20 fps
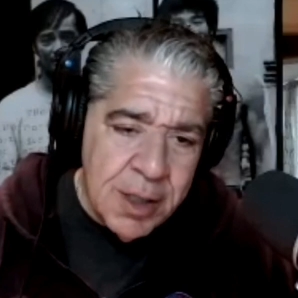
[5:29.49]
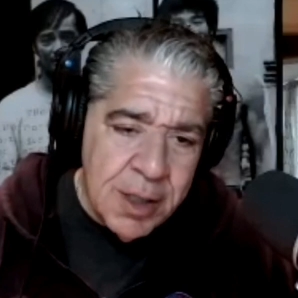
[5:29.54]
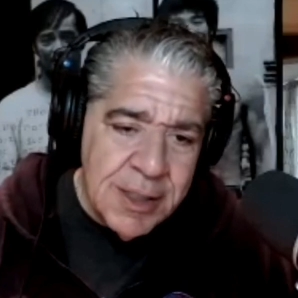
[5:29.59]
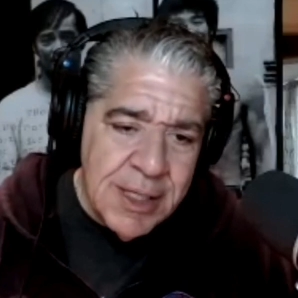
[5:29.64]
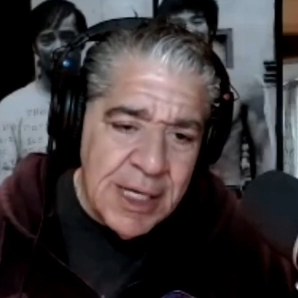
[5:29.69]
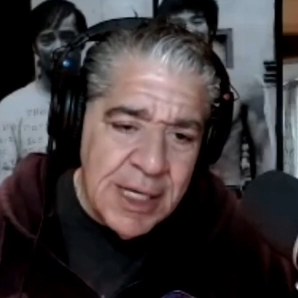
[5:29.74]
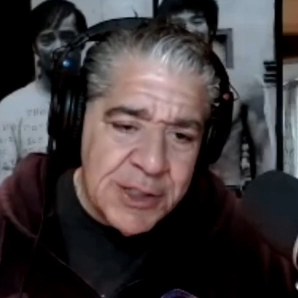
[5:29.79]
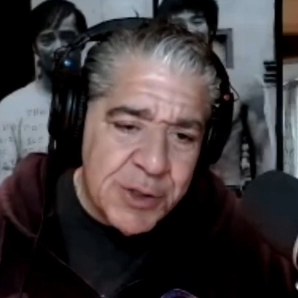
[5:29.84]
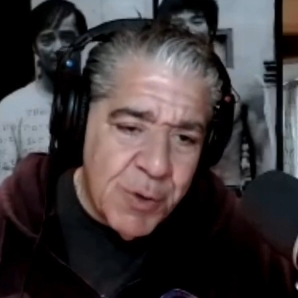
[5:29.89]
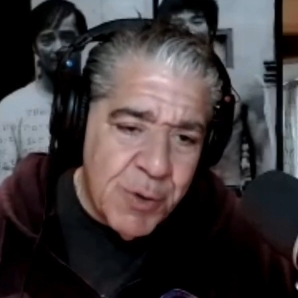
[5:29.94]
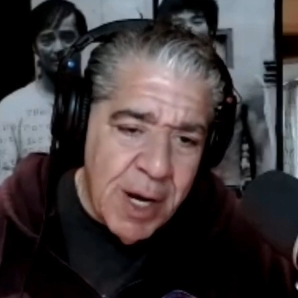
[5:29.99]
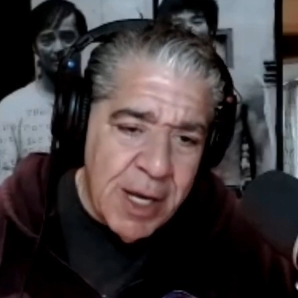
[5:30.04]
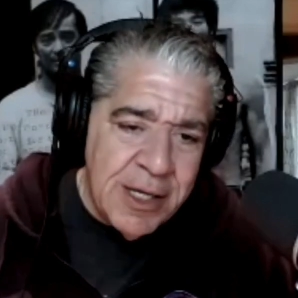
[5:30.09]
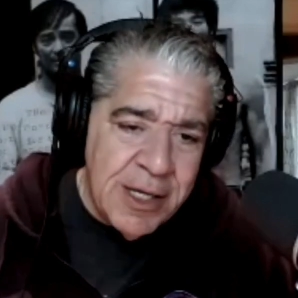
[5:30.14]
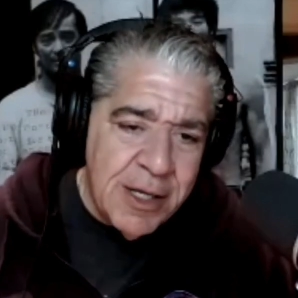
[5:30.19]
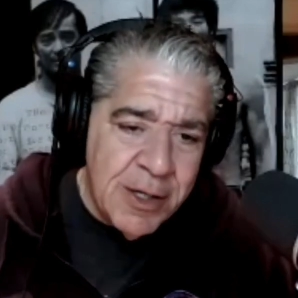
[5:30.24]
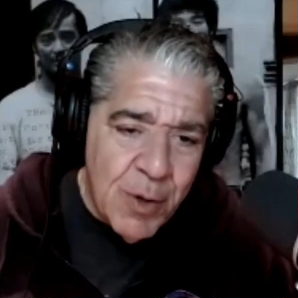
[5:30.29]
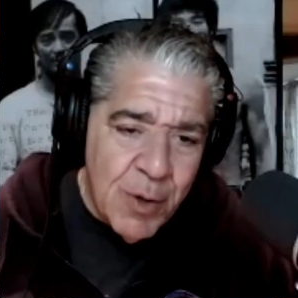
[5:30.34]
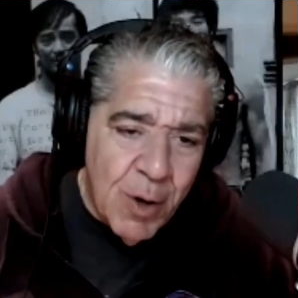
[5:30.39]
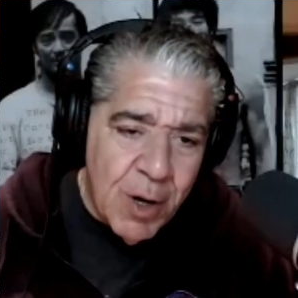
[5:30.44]
Speaker 1: That's great.
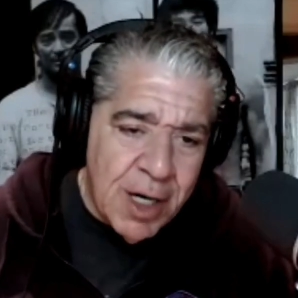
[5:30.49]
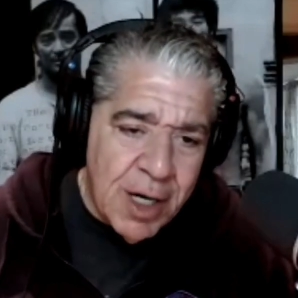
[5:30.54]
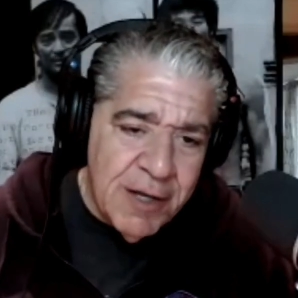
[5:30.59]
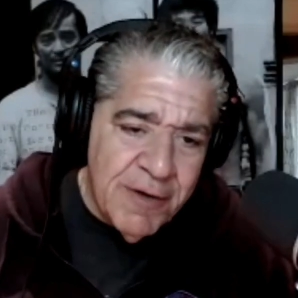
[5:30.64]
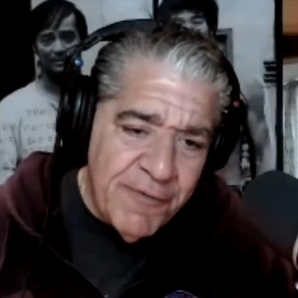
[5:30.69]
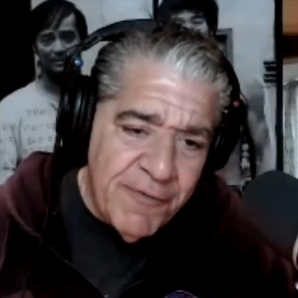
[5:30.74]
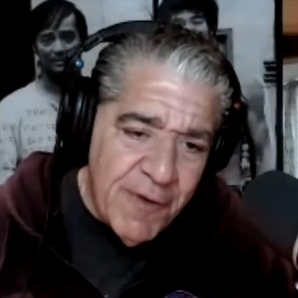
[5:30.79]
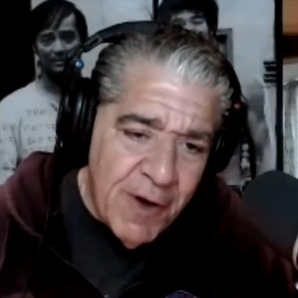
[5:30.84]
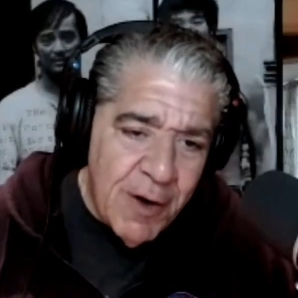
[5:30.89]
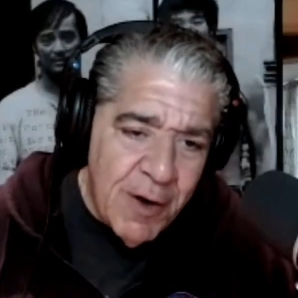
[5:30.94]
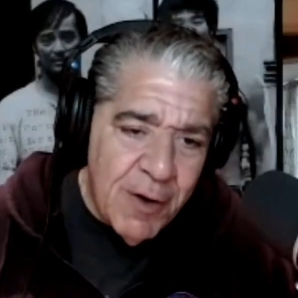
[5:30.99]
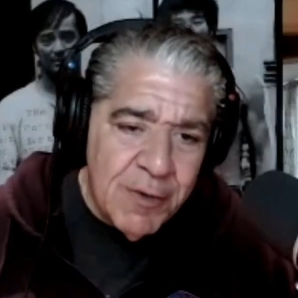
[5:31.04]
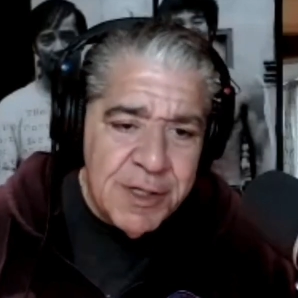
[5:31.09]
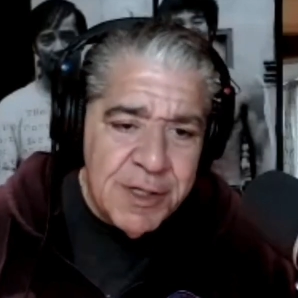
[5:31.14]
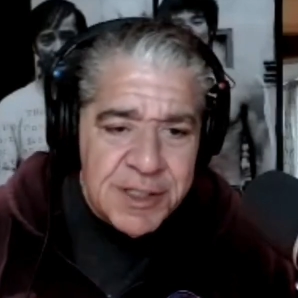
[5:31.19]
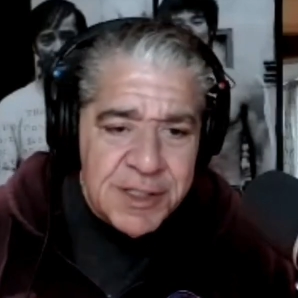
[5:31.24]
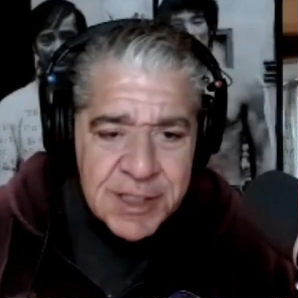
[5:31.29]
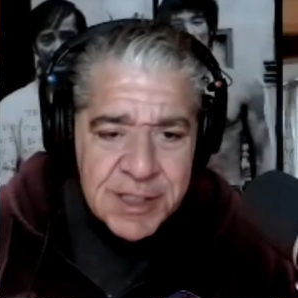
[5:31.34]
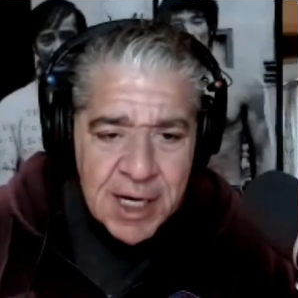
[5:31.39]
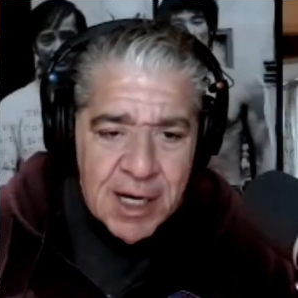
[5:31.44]
You talk on the phone,
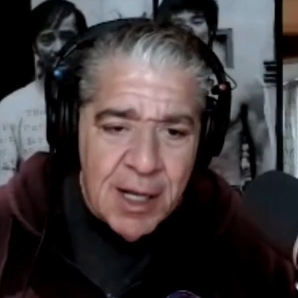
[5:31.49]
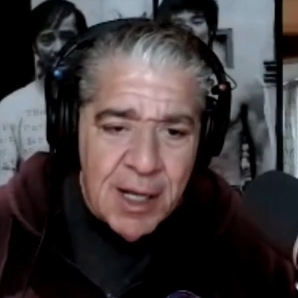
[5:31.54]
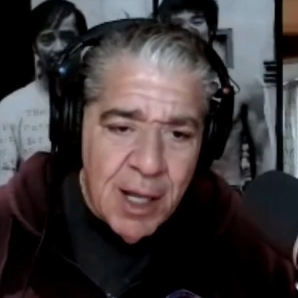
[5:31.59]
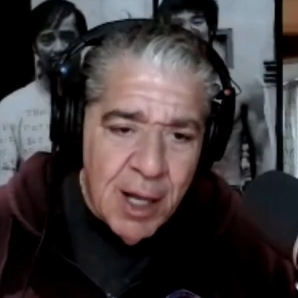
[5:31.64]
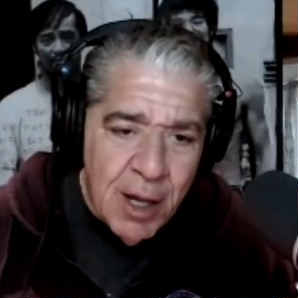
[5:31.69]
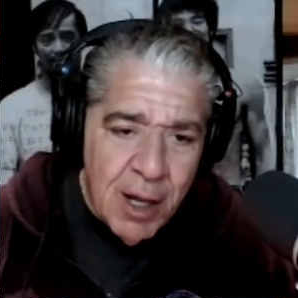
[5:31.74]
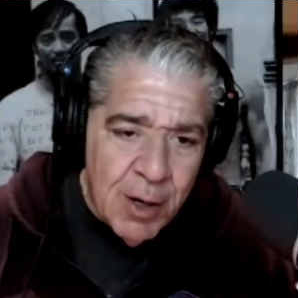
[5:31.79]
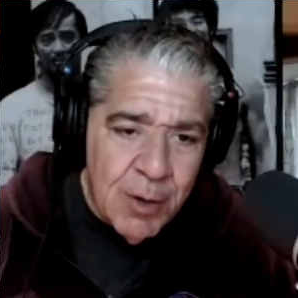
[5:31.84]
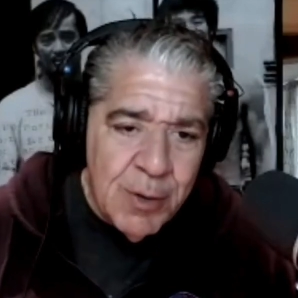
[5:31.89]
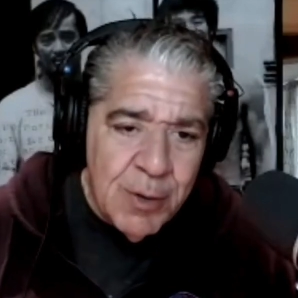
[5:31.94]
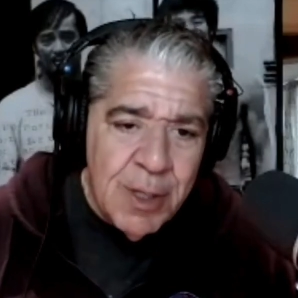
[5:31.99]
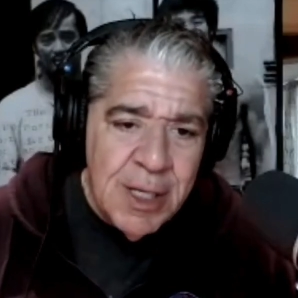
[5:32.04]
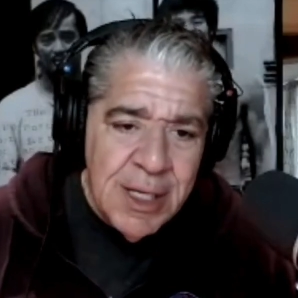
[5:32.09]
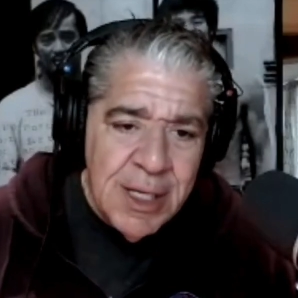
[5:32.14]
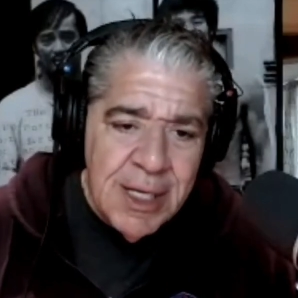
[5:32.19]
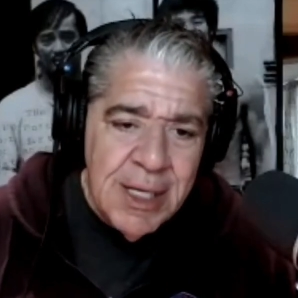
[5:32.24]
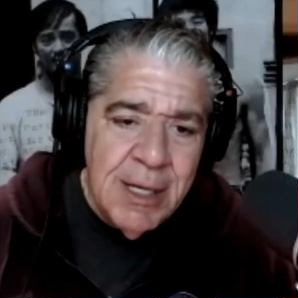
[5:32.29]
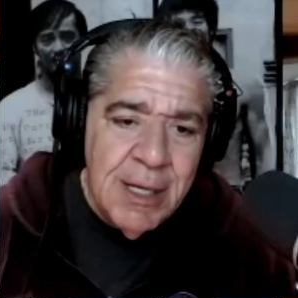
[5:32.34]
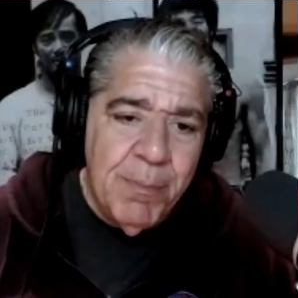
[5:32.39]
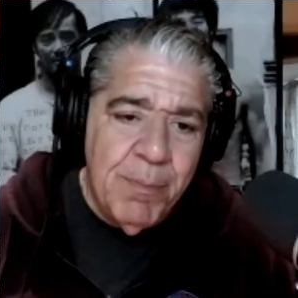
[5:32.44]
you say hello.
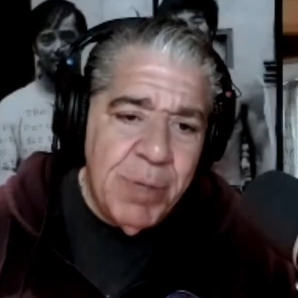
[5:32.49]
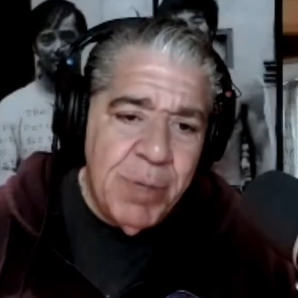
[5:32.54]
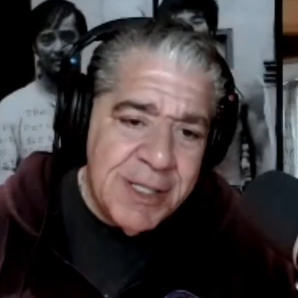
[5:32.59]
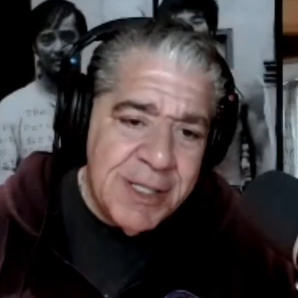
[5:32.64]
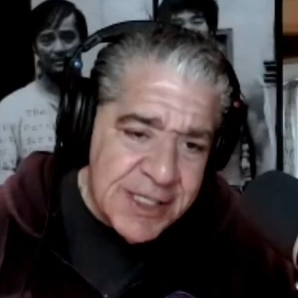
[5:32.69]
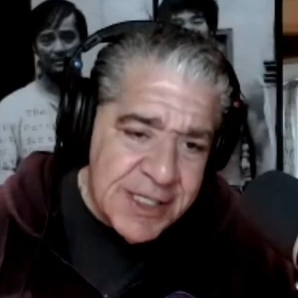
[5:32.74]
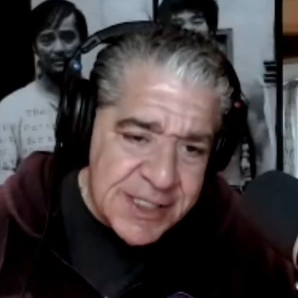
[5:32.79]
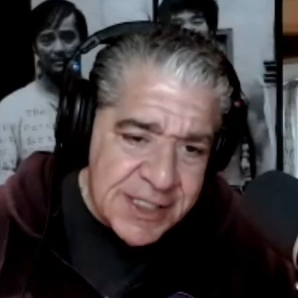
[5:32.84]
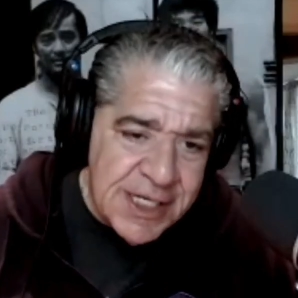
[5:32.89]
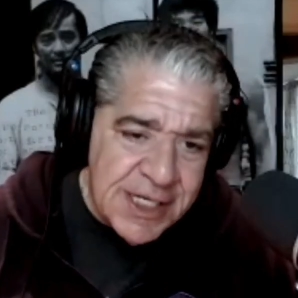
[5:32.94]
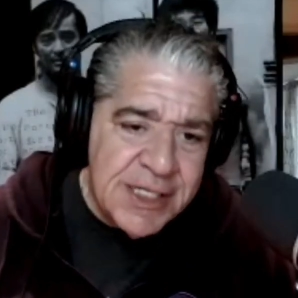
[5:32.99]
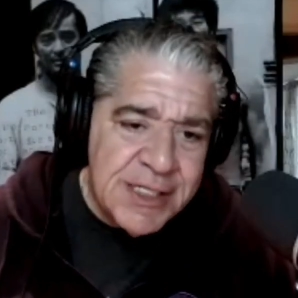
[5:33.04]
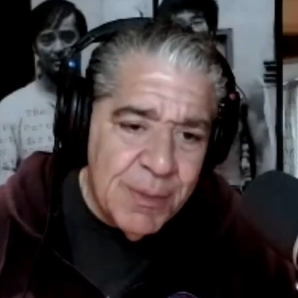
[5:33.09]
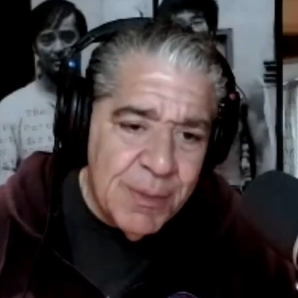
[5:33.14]
But to see